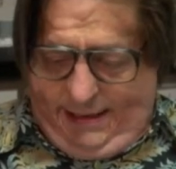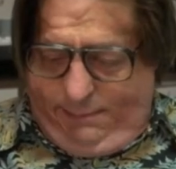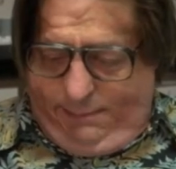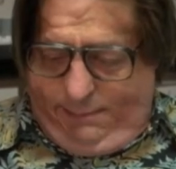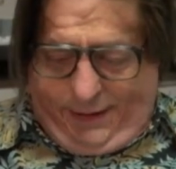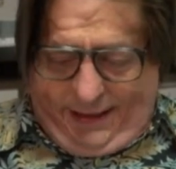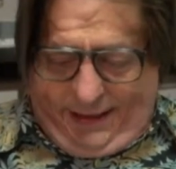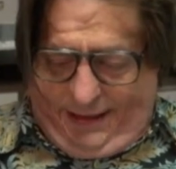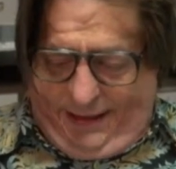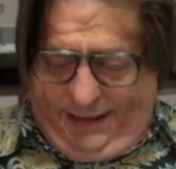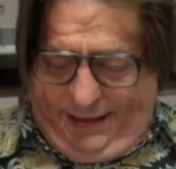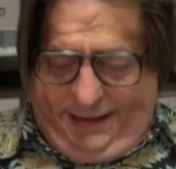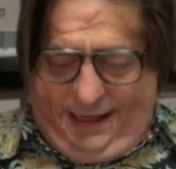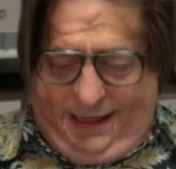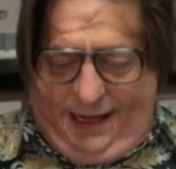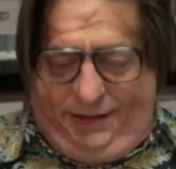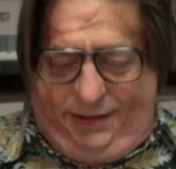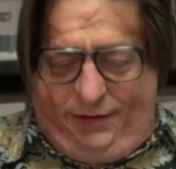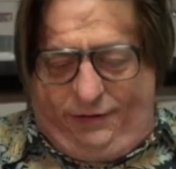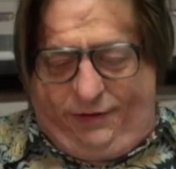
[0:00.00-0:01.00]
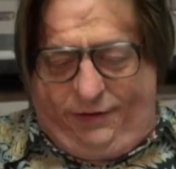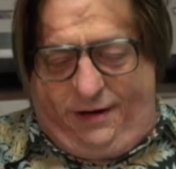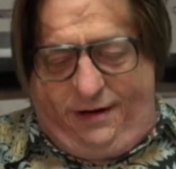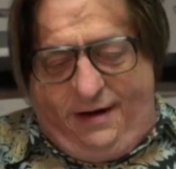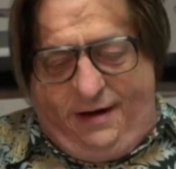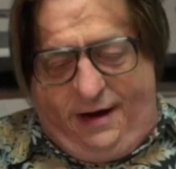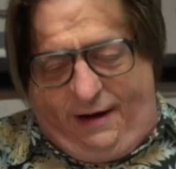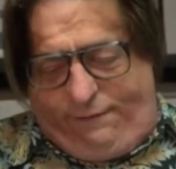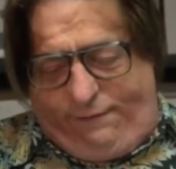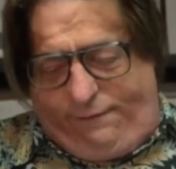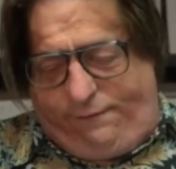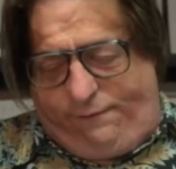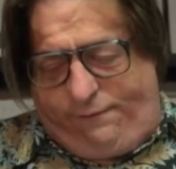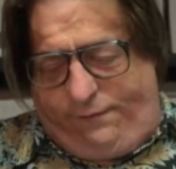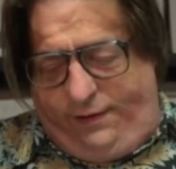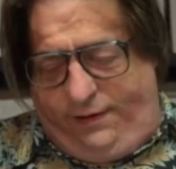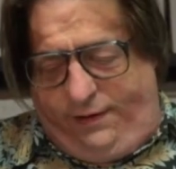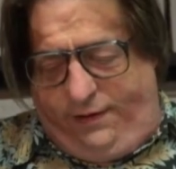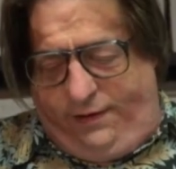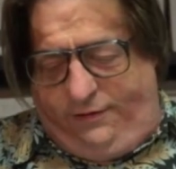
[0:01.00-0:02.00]
But there's enough
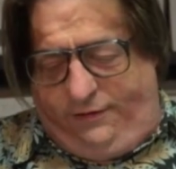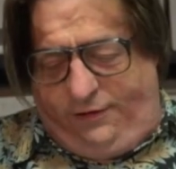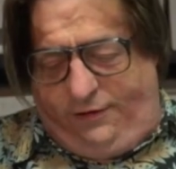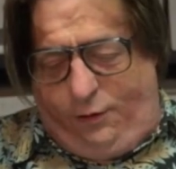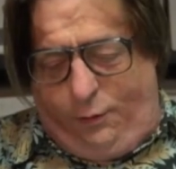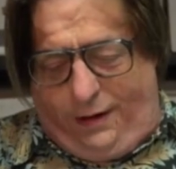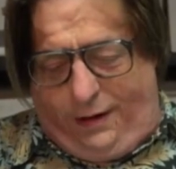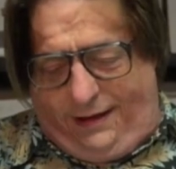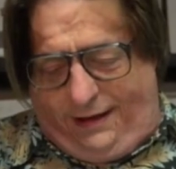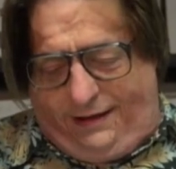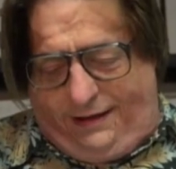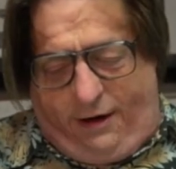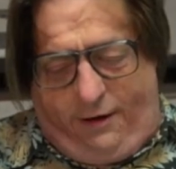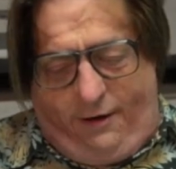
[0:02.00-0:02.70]
to it. Like the